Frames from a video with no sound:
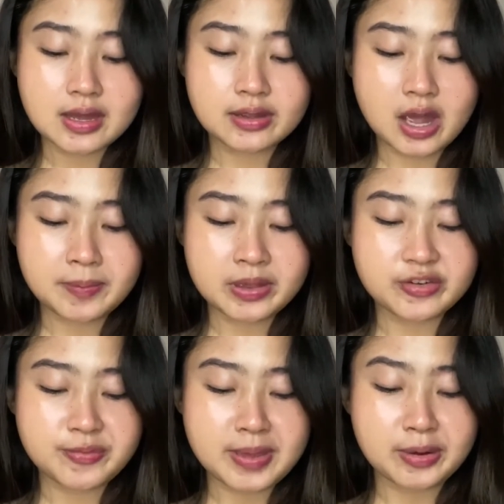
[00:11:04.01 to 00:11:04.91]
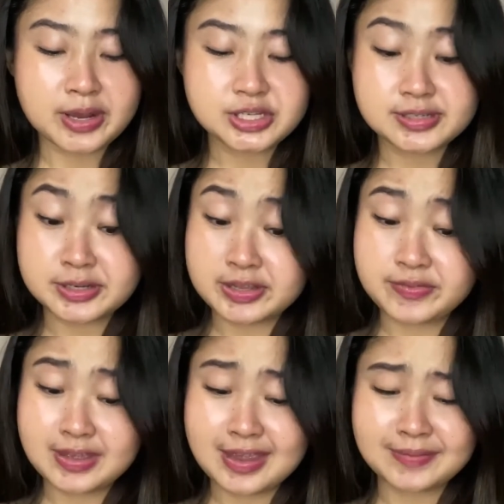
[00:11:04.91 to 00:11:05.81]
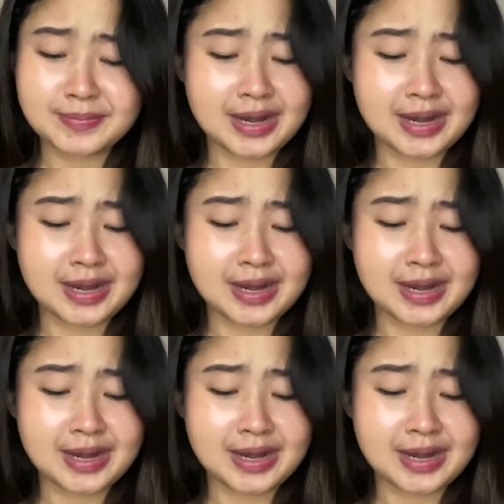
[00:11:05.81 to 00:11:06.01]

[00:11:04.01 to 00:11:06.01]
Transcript: a copy of marriage certificate,